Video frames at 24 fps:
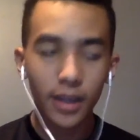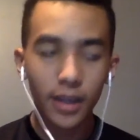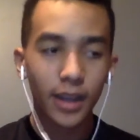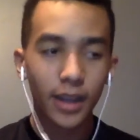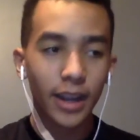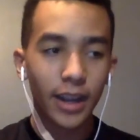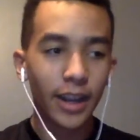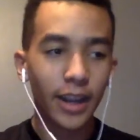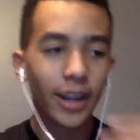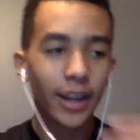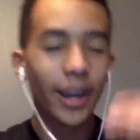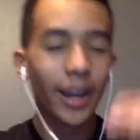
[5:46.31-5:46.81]

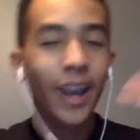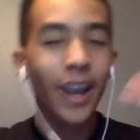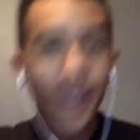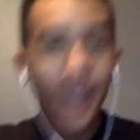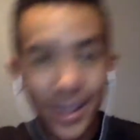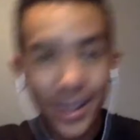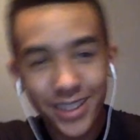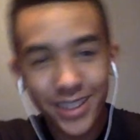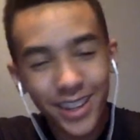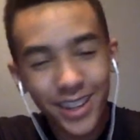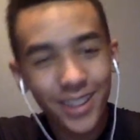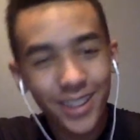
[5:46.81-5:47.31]
And
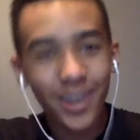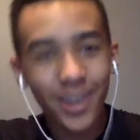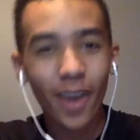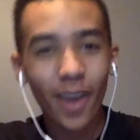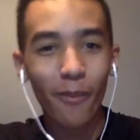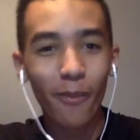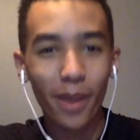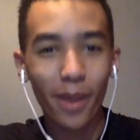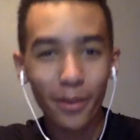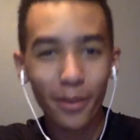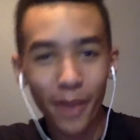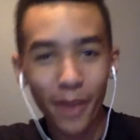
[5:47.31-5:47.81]
I did call
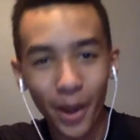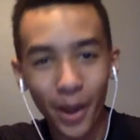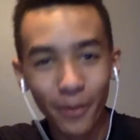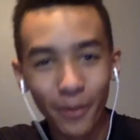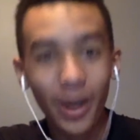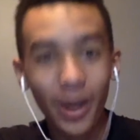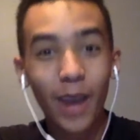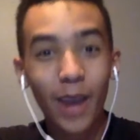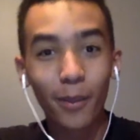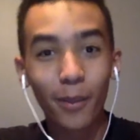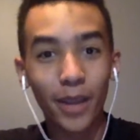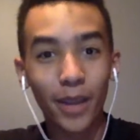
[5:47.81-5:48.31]
my mom.
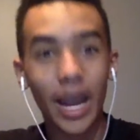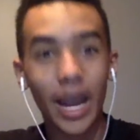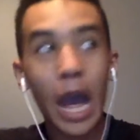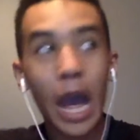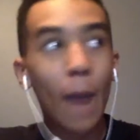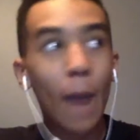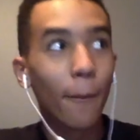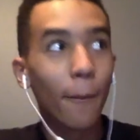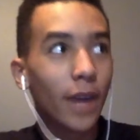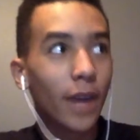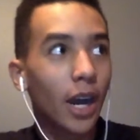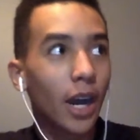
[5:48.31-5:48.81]
I'm like,
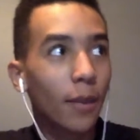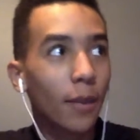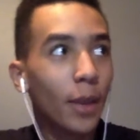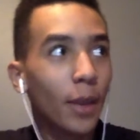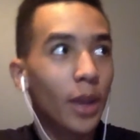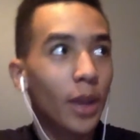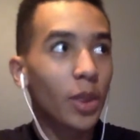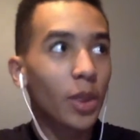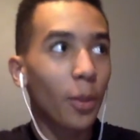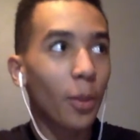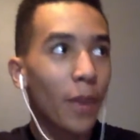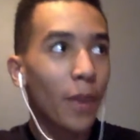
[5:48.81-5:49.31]
Mom,
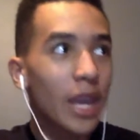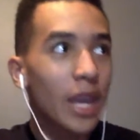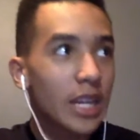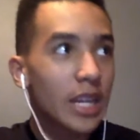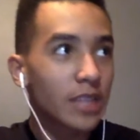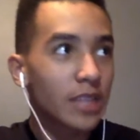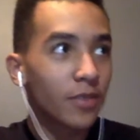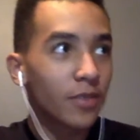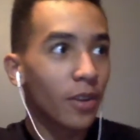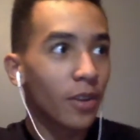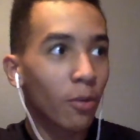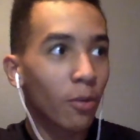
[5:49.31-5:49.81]
the
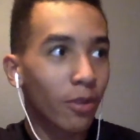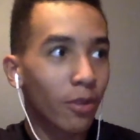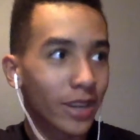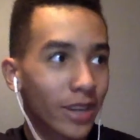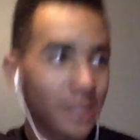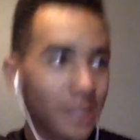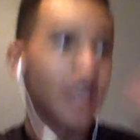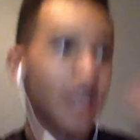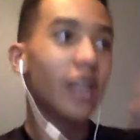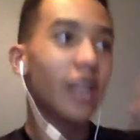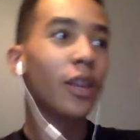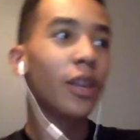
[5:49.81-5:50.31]
PS Vita
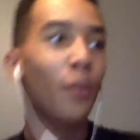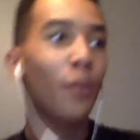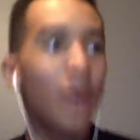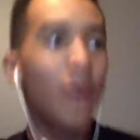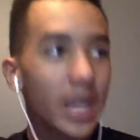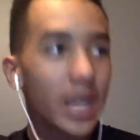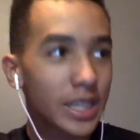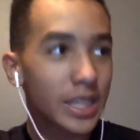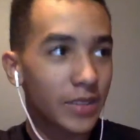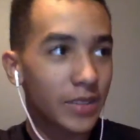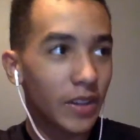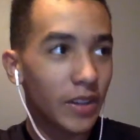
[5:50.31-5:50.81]
works. The
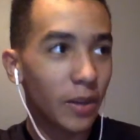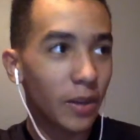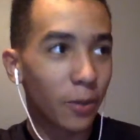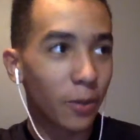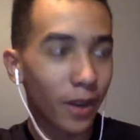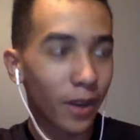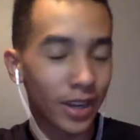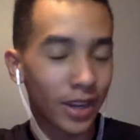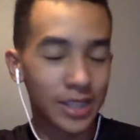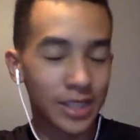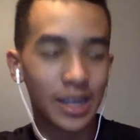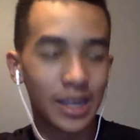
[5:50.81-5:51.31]
PS Vita
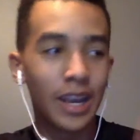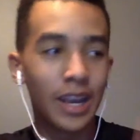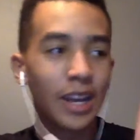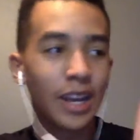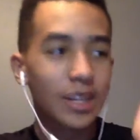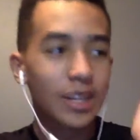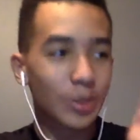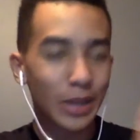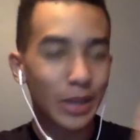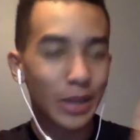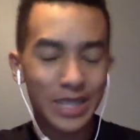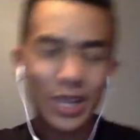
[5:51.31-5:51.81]
works.
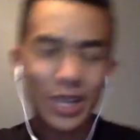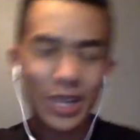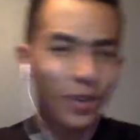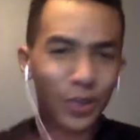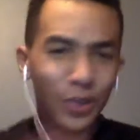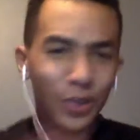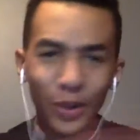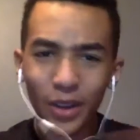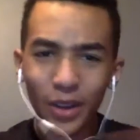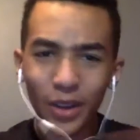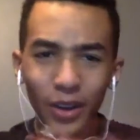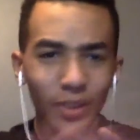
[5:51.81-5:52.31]
So I start
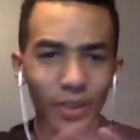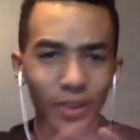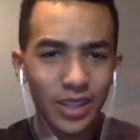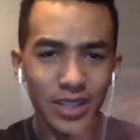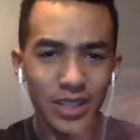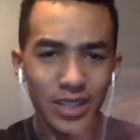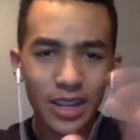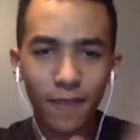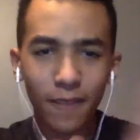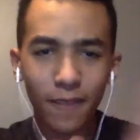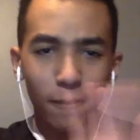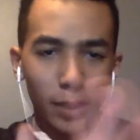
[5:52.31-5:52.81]
doing all this
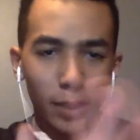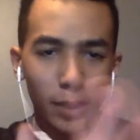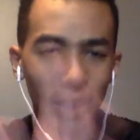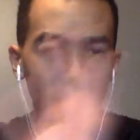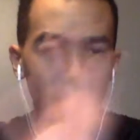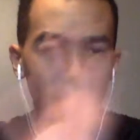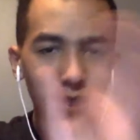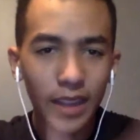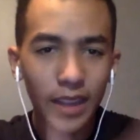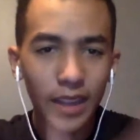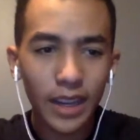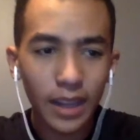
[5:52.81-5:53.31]
stuff, but the
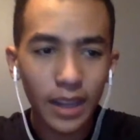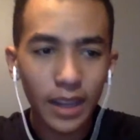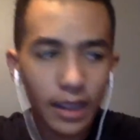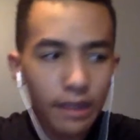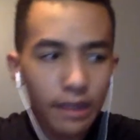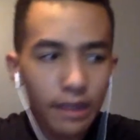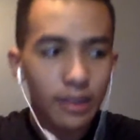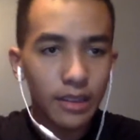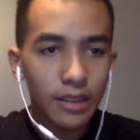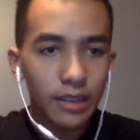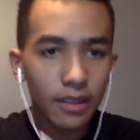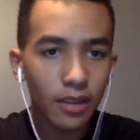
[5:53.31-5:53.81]
thing
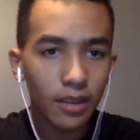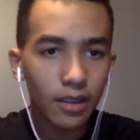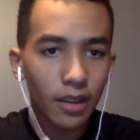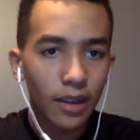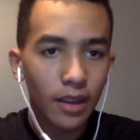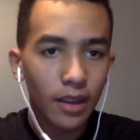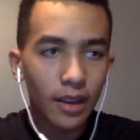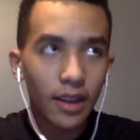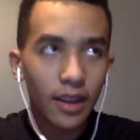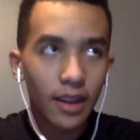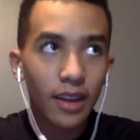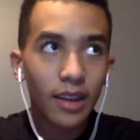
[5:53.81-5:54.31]
is,
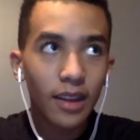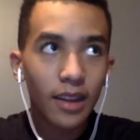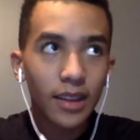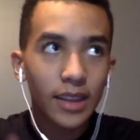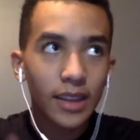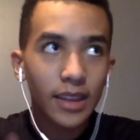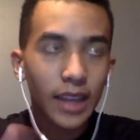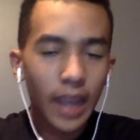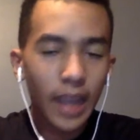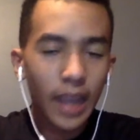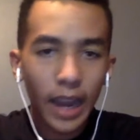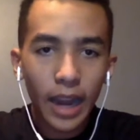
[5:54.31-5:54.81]

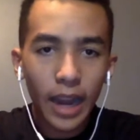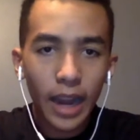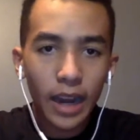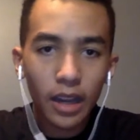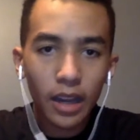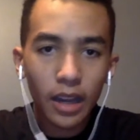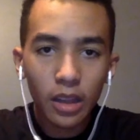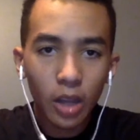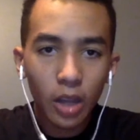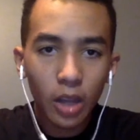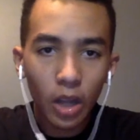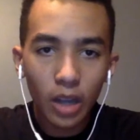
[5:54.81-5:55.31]
the
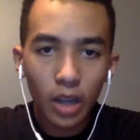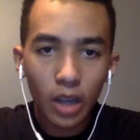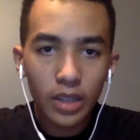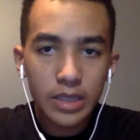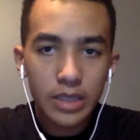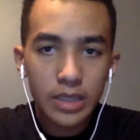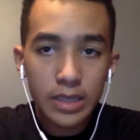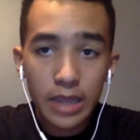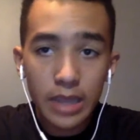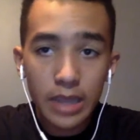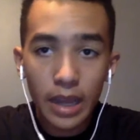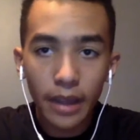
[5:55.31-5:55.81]
analog
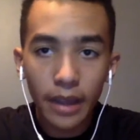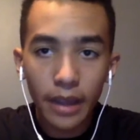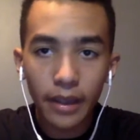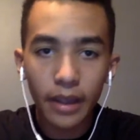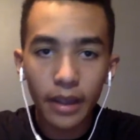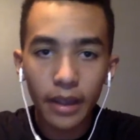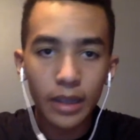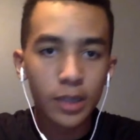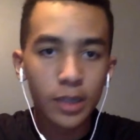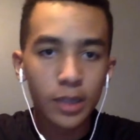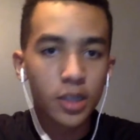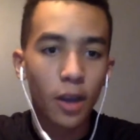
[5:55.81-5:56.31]
stick
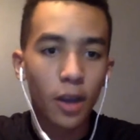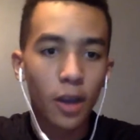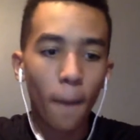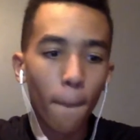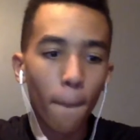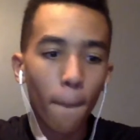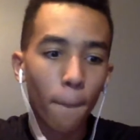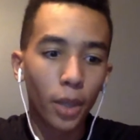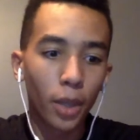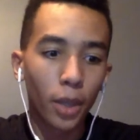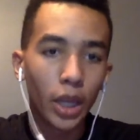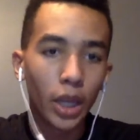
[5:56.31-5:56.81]
is
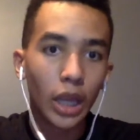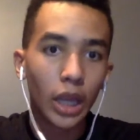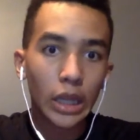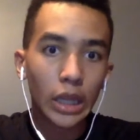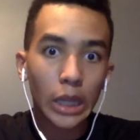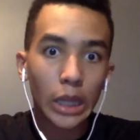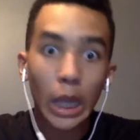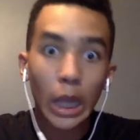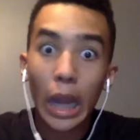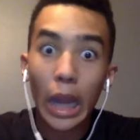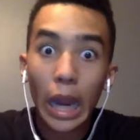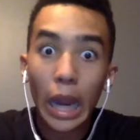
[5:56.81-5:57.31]

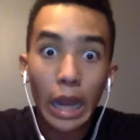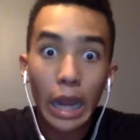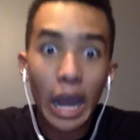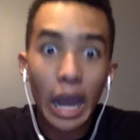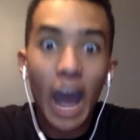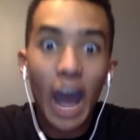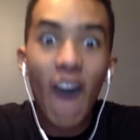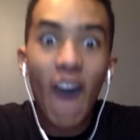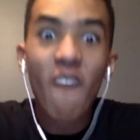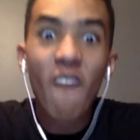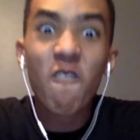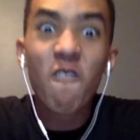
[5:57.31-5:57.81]
completely
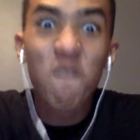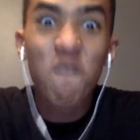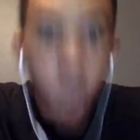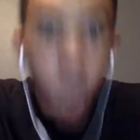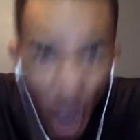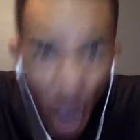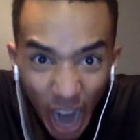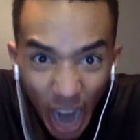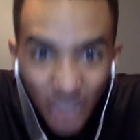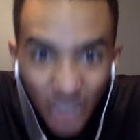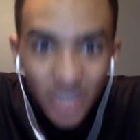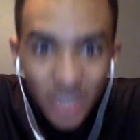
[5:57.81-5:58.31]

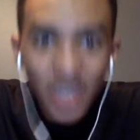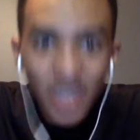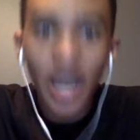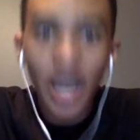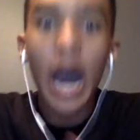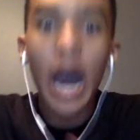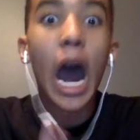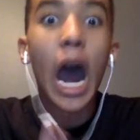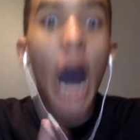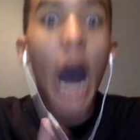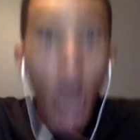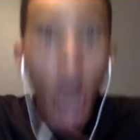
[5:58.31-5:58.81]

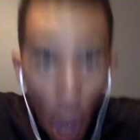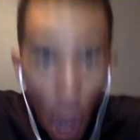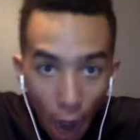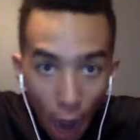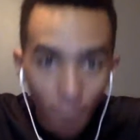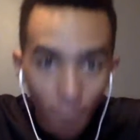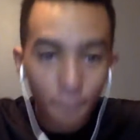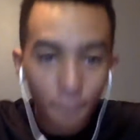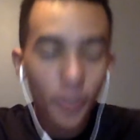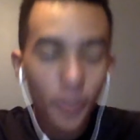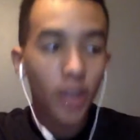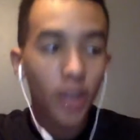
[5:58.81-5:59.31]

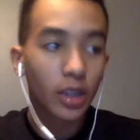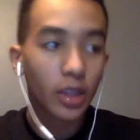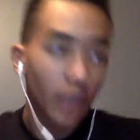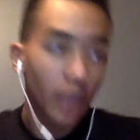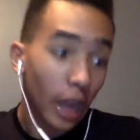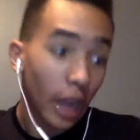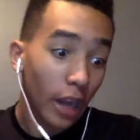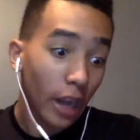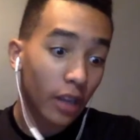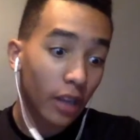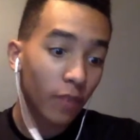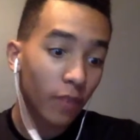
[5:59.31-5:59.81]
up.
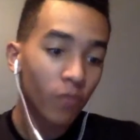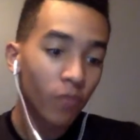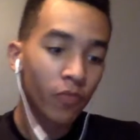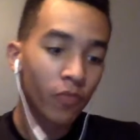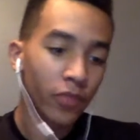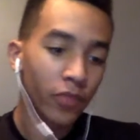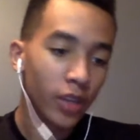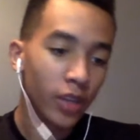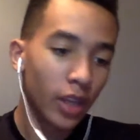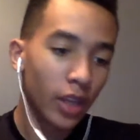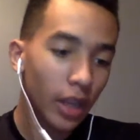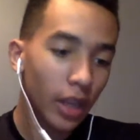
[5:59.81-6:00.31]
Like,
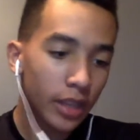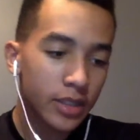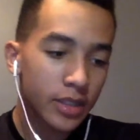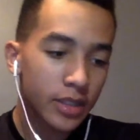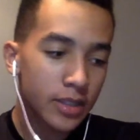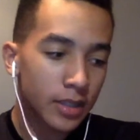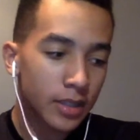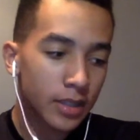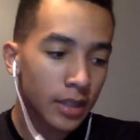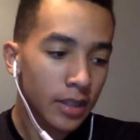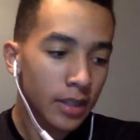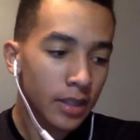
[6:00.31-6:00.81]
it's